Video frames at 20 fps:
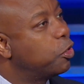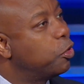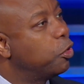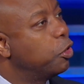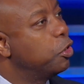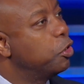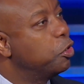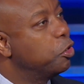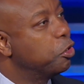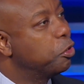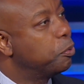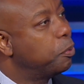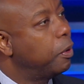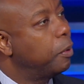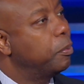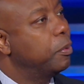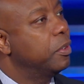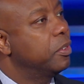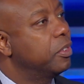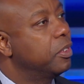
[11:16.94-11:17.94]
according to his
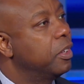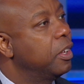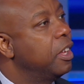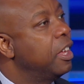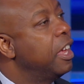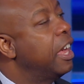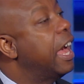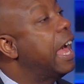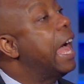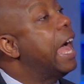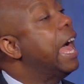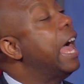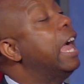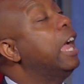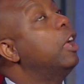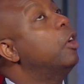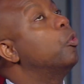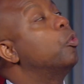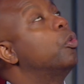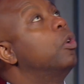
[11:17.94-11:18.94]
purpose.
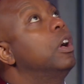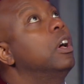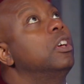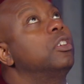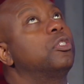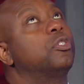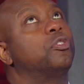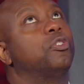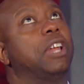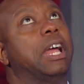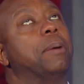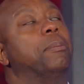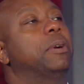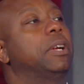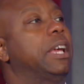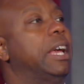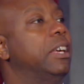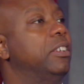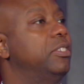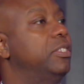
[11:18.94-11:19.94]
I was
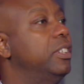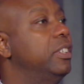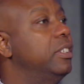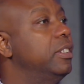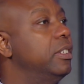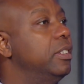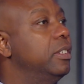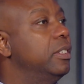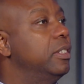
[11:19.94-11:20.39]
flabbergasted.